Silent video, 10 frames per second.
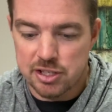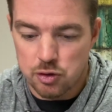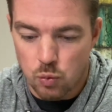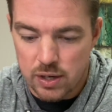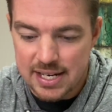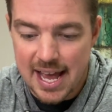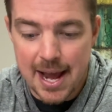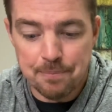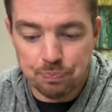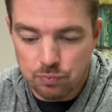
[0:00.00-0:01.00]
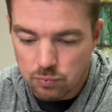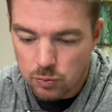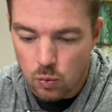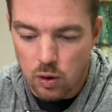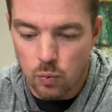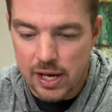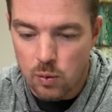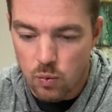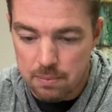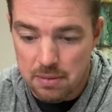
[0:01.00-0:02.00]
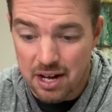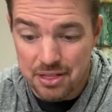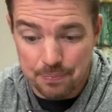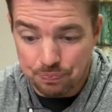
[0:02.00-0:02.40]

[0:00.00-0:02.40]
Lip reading: There's 1 day, 1 week, 1 month.